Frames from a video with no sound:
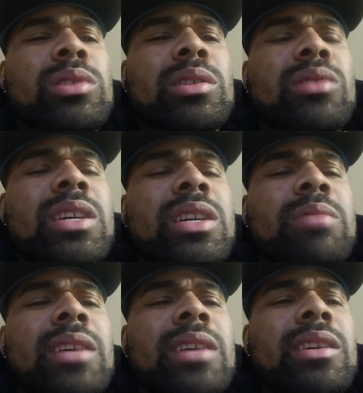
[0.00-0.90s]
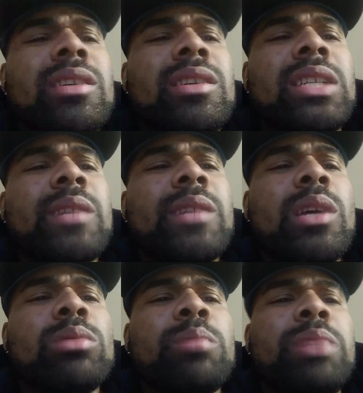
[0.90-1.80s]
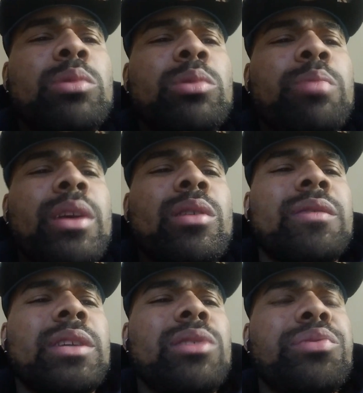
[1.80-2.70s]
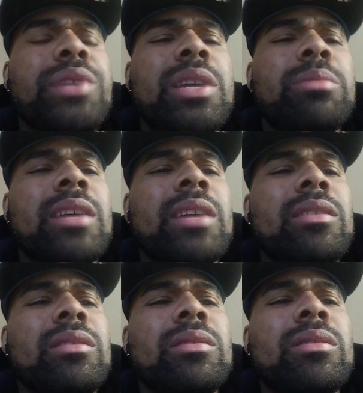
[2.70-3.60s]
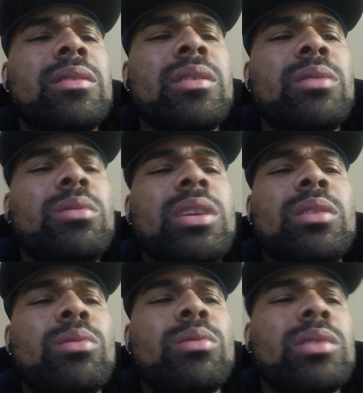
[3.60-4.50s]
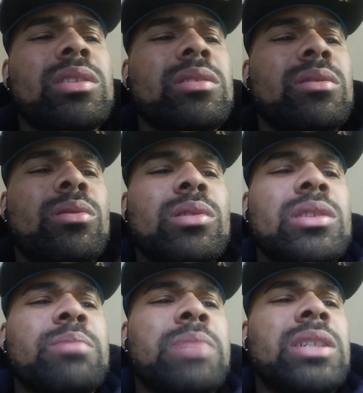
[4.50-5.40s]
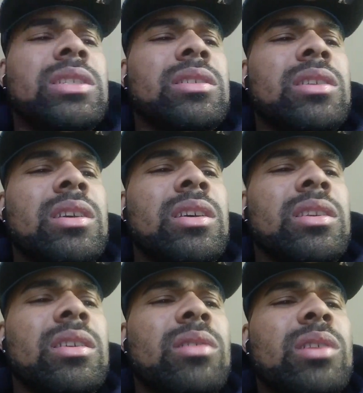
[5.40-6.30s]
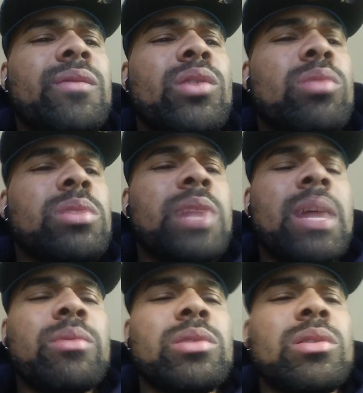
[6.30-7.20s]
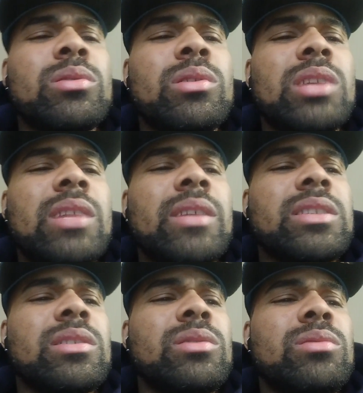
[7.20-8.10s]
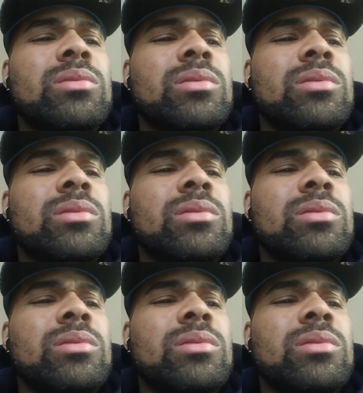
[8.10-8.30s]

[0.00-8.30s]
crib, like he couldn't even help them people pay off their crib. Like, you getting all this money. Yo, Yvonne, what's poppin'? What's going on, love? I see you.